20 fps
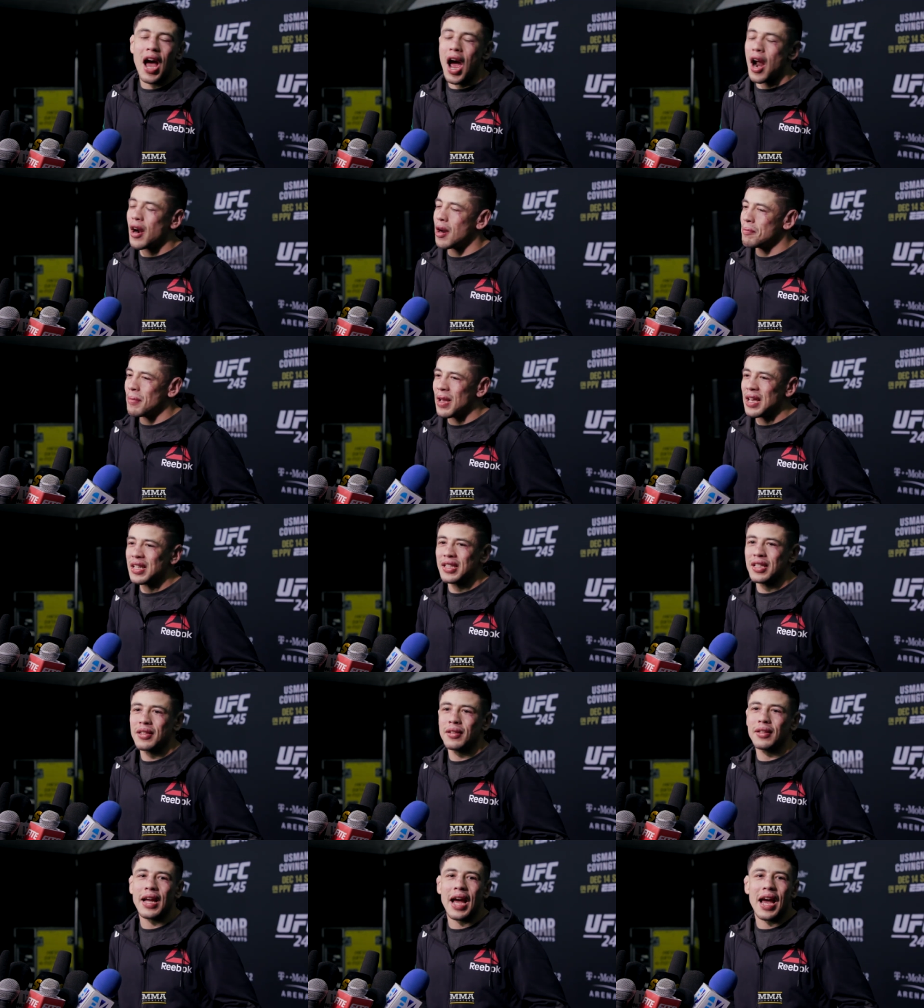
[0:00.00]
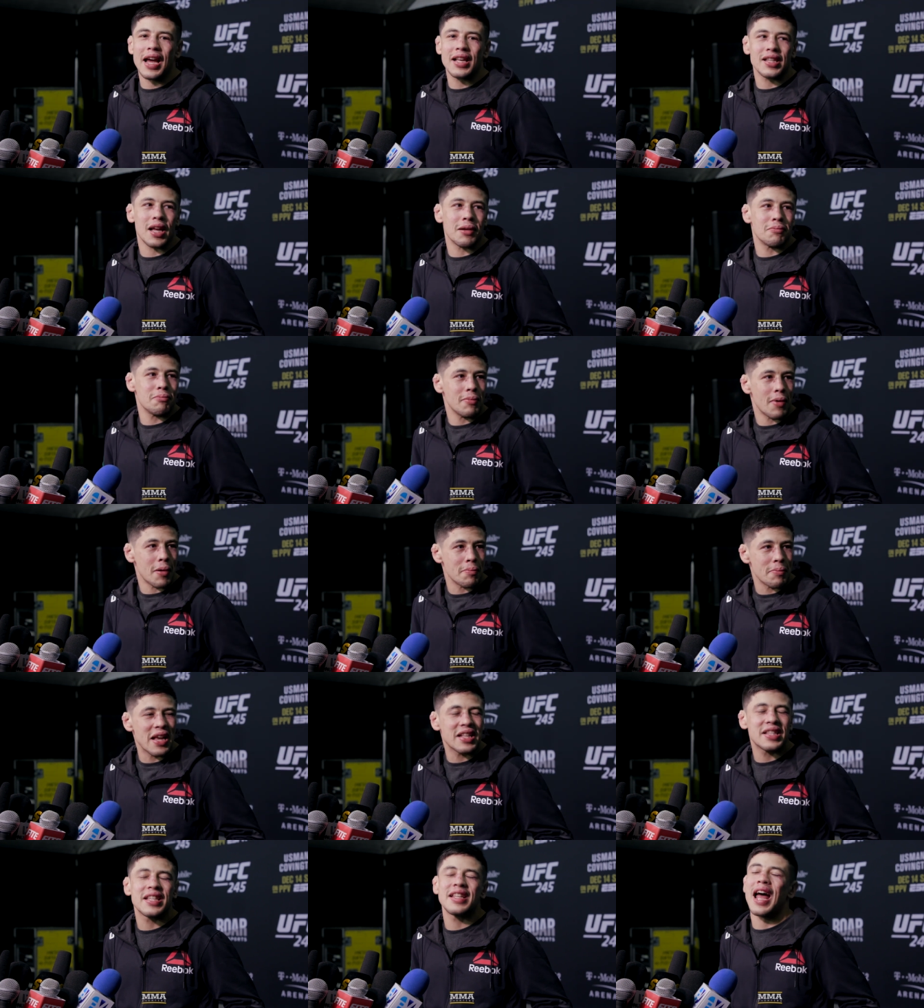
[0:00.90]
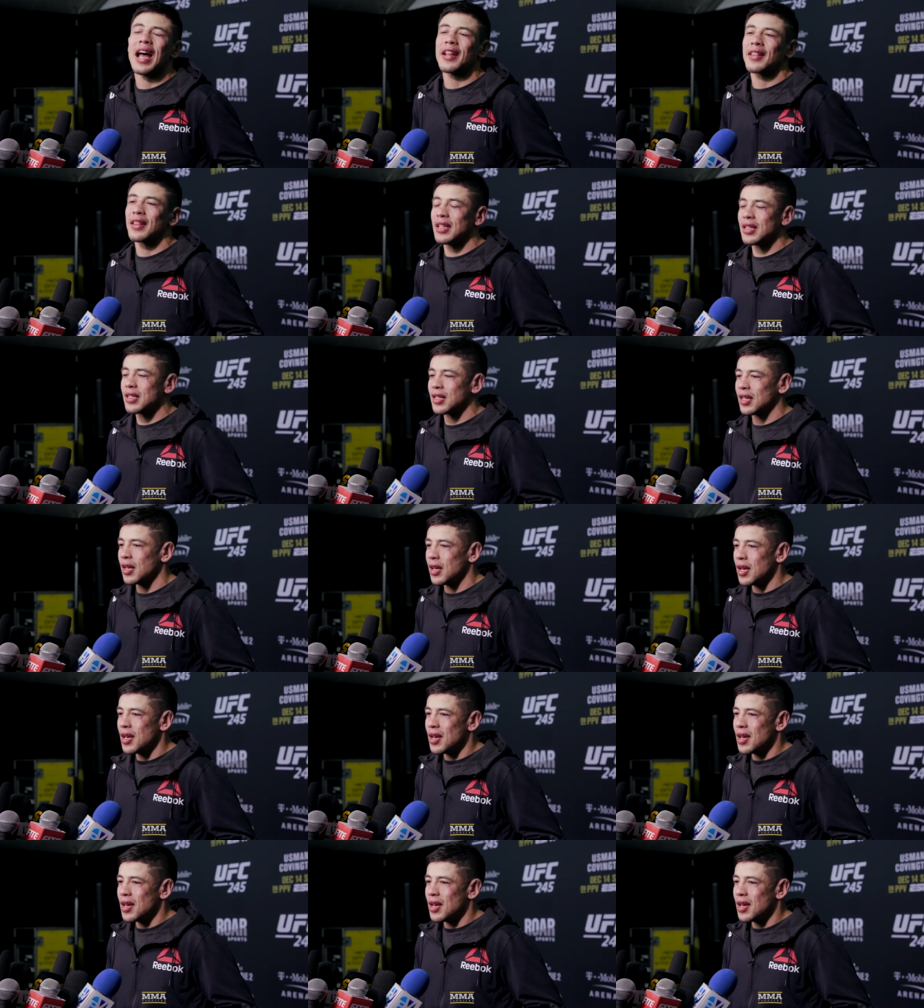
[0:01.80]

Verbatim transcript: Are amazing guys, amazing athletes.